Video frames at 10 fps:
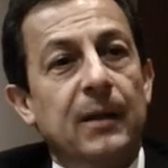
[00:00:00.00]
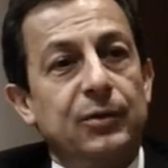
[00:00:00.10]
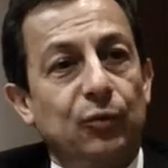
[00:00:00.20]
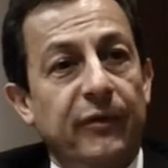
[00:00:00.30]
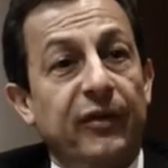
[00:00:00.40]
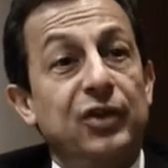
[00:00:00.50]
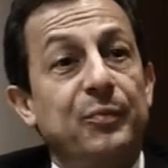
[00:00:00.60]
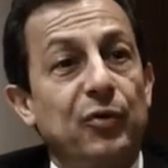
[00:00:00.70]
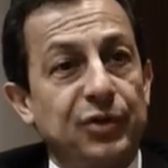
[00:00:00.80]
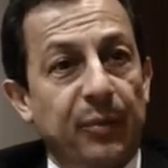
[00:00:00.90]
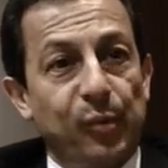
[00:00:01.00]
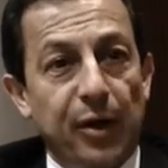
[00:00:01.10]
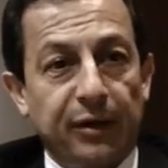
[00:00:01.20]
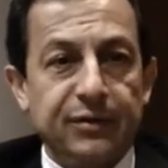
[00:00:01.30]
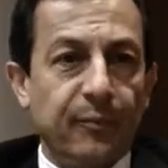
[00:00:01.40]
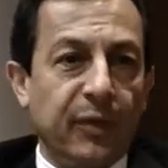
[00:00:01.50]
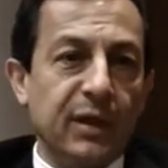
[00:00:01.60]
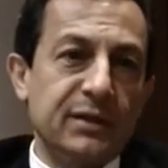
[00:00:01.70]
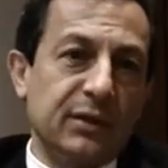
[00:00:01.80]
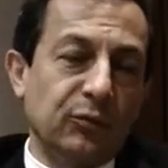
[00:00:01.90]
So we've exposed our products,
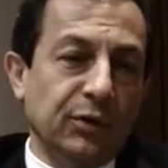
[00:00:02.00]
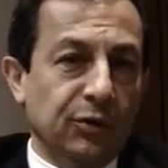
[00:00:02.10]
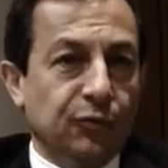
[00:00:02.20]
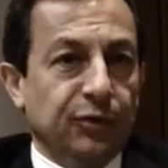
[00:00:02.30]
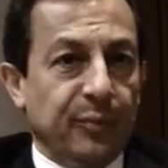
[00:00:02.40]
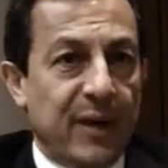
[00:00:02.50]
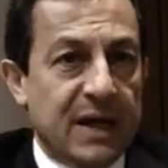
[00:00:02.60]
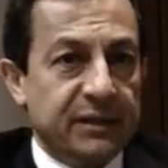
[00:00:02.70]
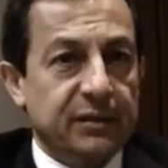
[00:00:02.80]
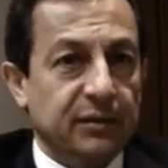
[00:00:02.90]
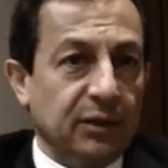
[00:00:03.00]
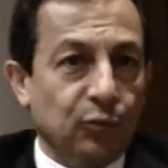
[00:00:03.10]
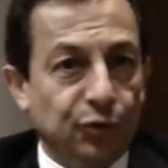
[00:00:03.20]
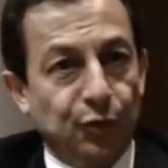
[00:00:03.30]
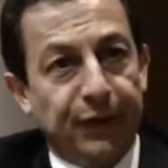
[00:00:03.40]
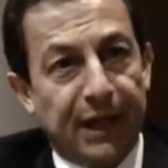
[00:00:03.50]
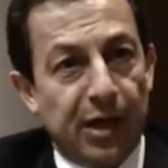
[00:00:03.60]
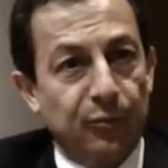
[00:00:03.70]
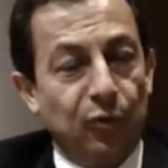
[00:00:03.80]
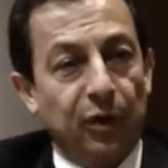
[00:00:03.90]
things that we didn't do in the past, that we're doing
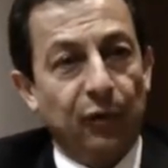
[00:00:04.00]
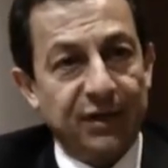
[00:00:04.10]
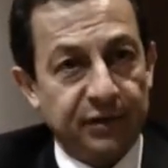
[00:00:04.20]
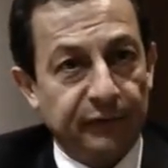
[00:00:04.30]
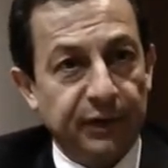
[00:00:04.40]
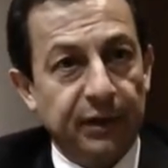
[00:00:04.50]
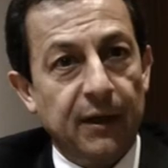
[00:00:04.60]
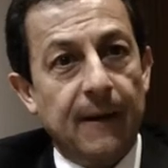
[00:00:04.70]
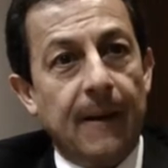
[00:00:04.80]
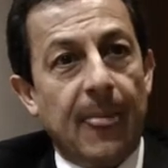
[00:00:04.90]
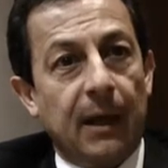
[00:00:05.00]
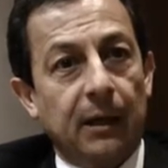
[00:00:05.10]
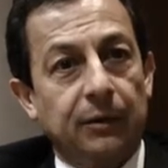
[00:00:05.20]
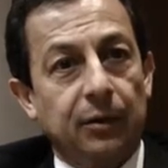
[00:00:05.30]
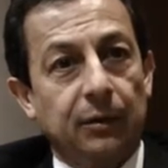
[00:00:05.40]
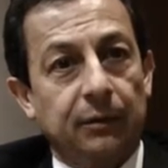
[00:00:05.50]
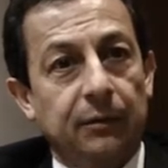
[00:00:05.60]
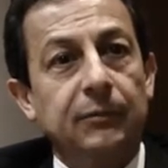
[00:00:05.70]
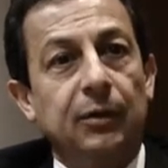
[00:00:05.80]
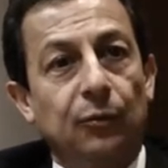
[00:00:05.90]
now more aggressively uh, to
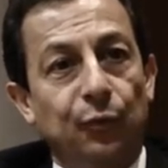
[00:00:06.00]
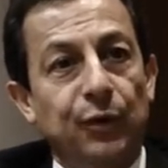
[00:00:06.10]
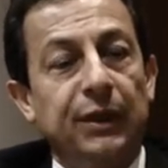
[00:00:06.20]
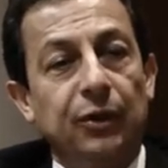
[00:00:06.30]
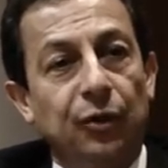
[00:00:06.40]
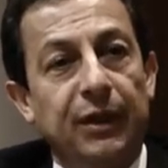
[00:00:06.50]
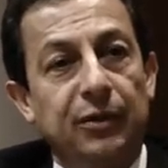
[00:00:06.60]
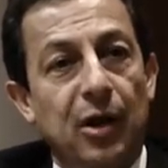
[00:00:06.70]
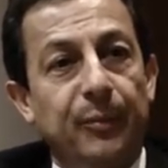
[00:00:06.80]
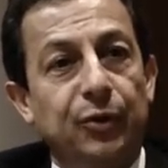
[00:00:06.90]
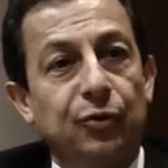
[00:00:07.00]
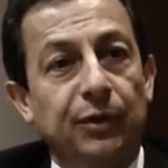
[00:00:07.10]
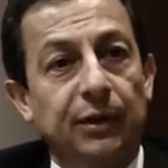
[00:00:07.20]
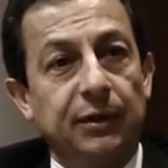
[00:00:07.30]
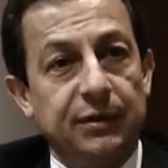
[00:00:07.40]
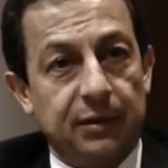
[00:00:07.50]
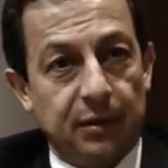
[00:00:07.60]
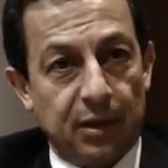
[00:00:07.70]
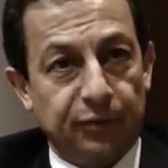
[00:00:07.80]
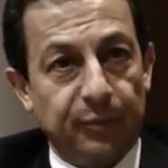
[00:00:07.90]
you know, really look at the opportunity this
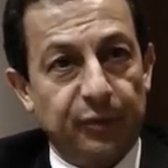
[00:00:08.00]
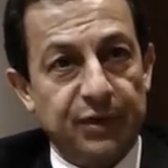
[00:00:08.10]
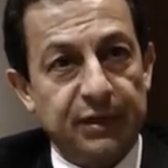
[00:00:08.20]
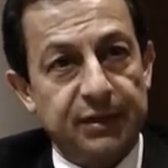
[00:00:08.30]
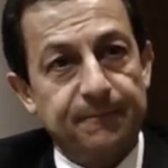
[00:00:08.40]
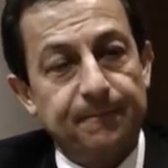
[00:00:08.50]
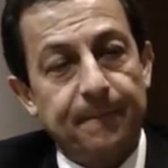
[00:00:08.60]
country presents.